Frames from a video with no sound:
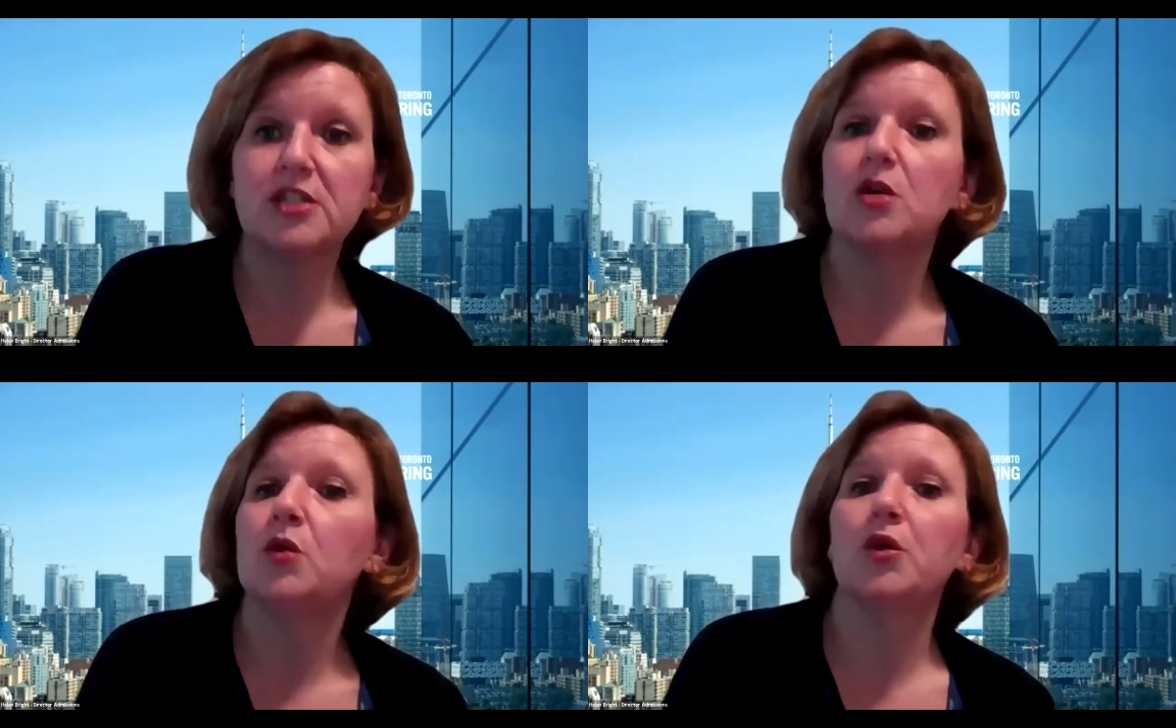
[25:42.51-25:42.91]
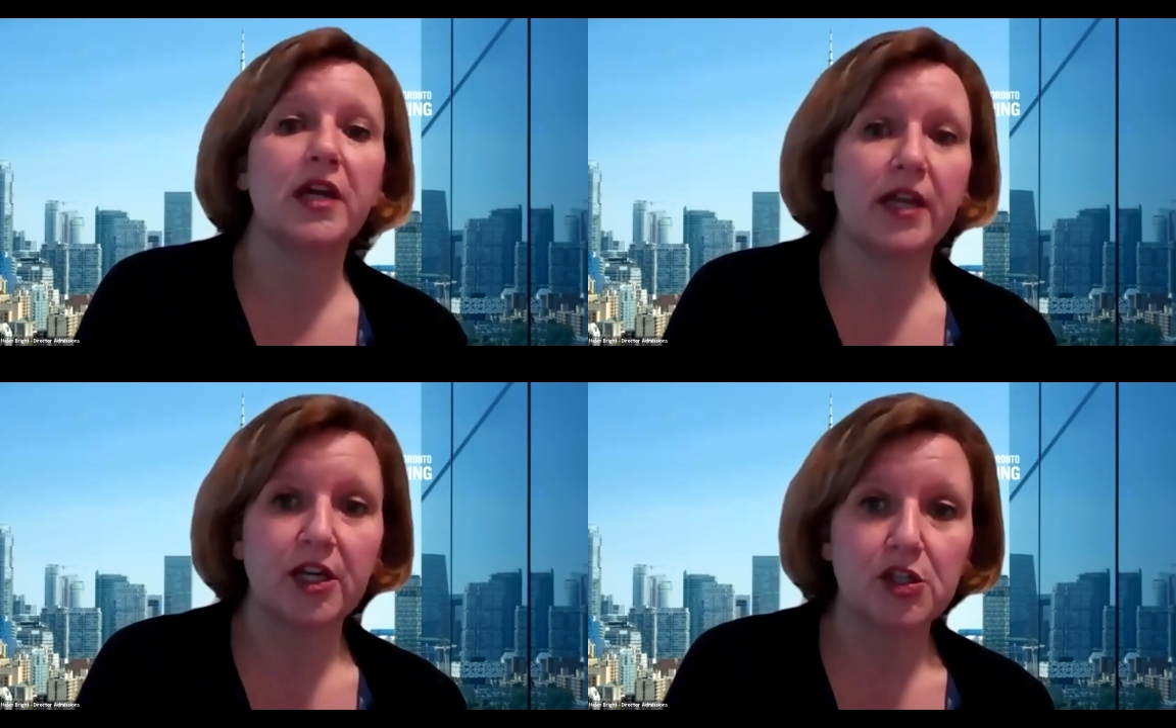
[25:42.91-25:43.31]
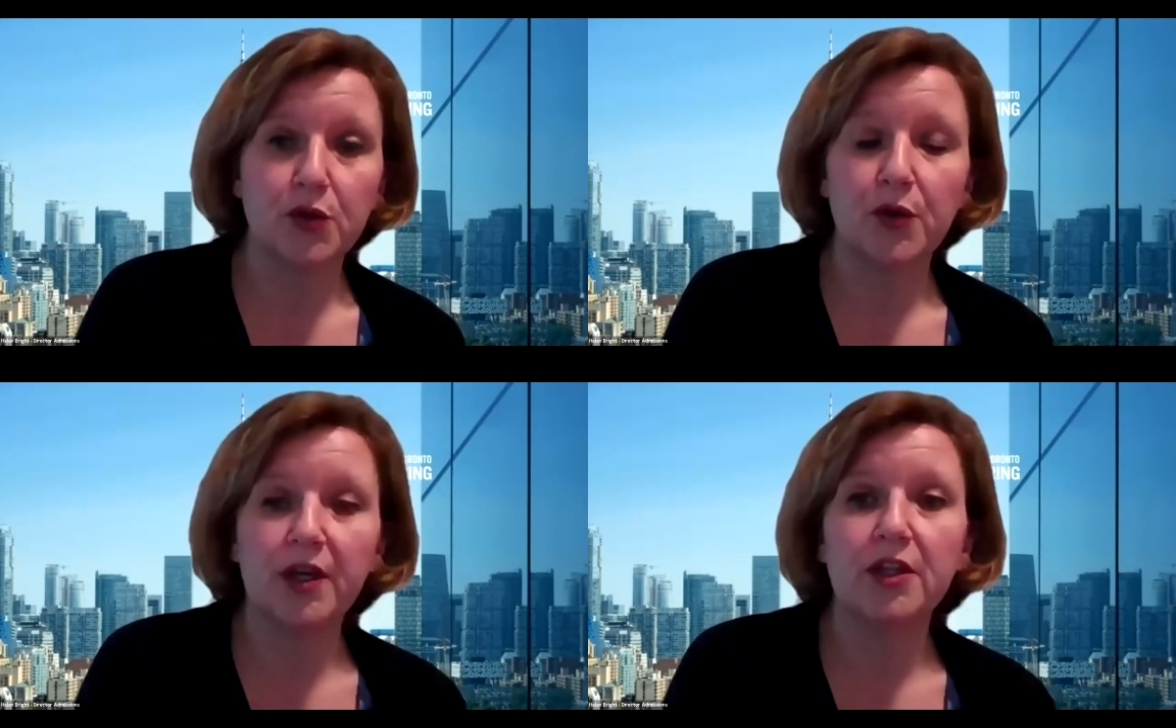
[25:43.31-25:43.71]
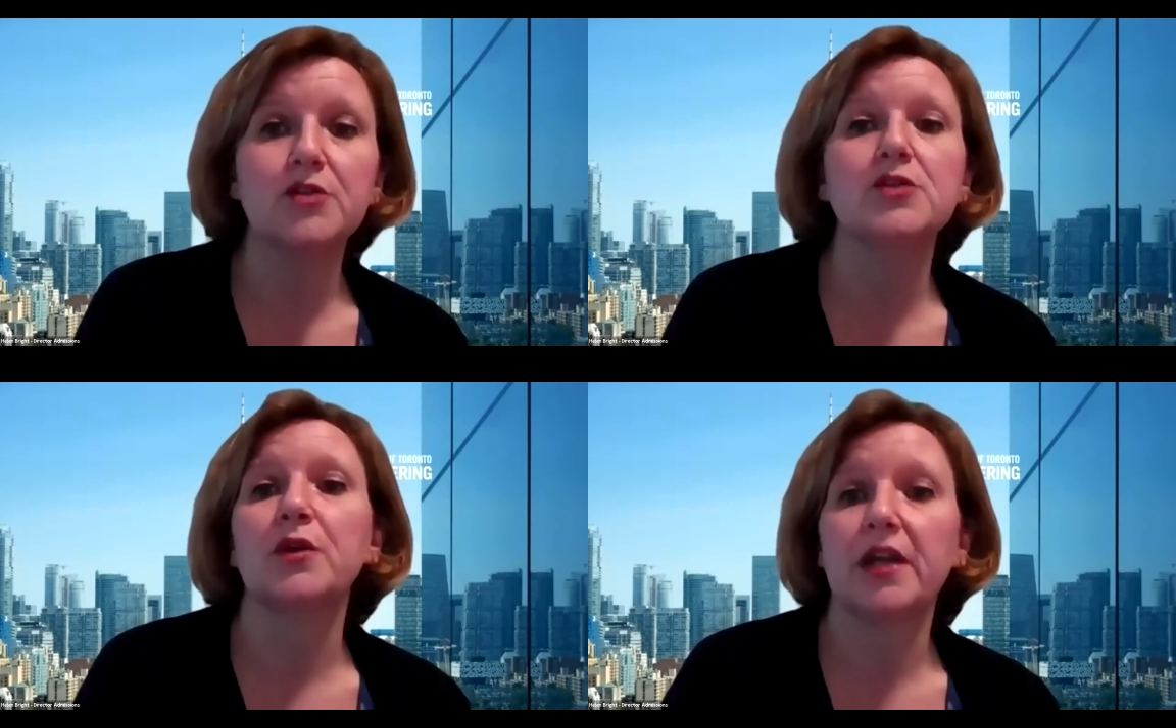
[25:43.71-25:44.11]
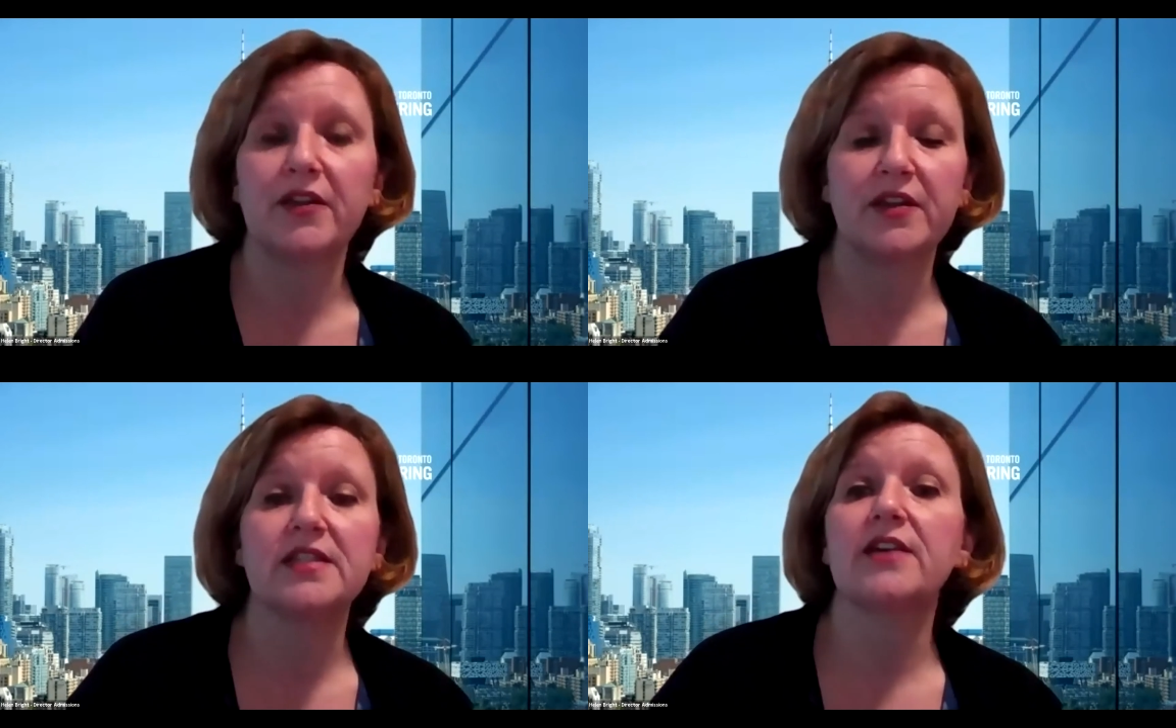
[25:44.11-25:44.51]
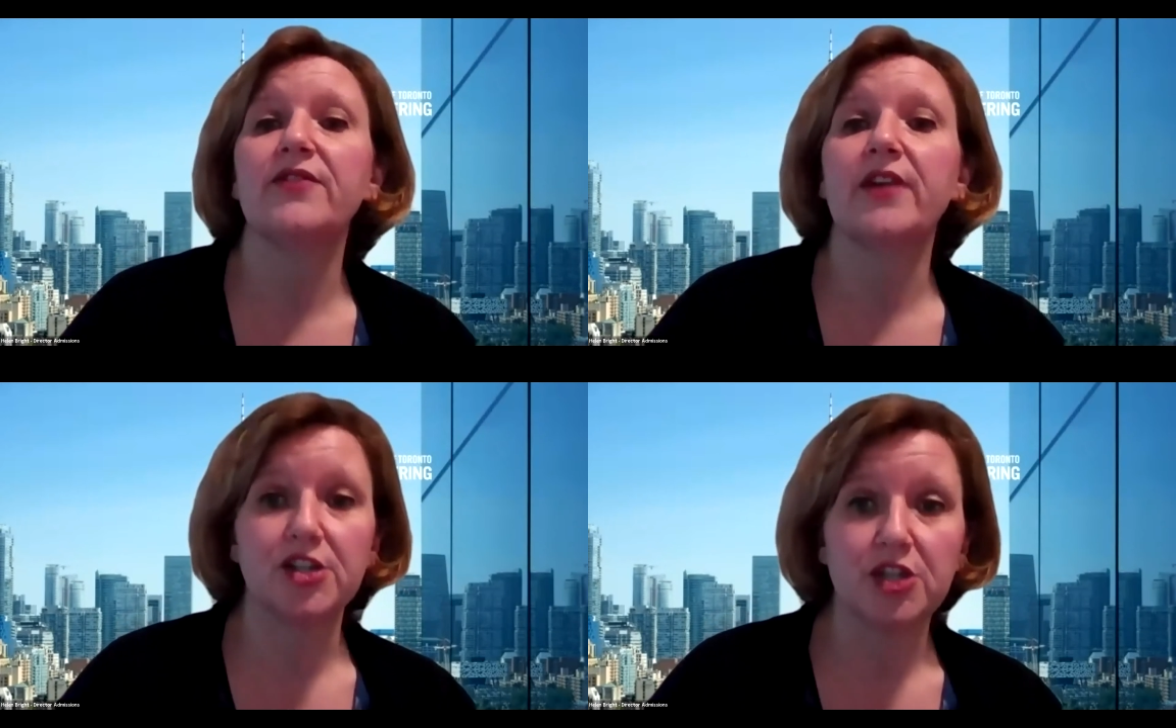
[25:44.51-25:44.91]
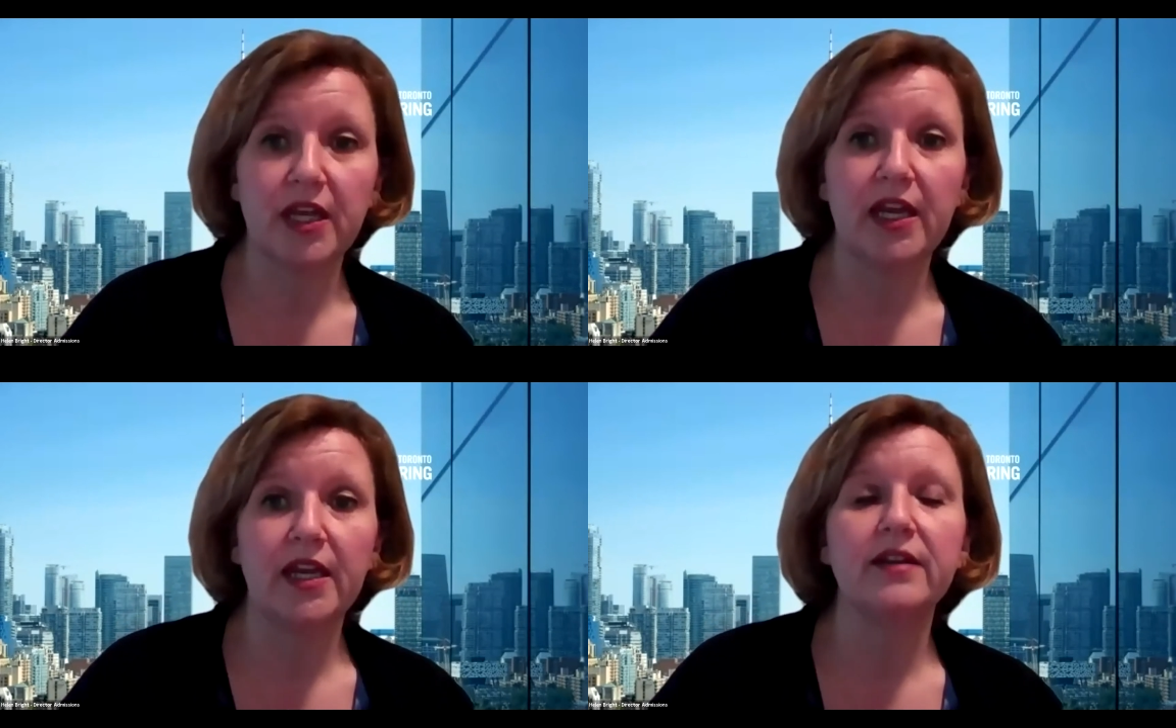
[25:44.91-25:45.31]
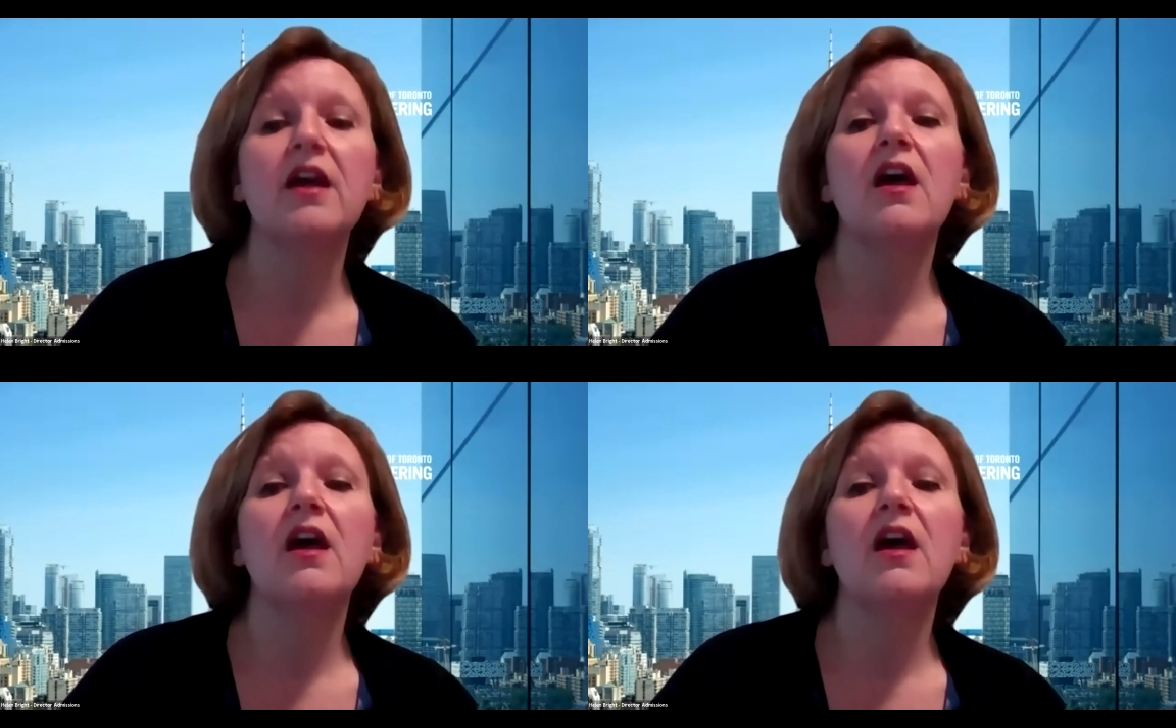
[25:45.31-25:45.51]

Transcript: So looking at extracurriculars, looking at things like financial aid.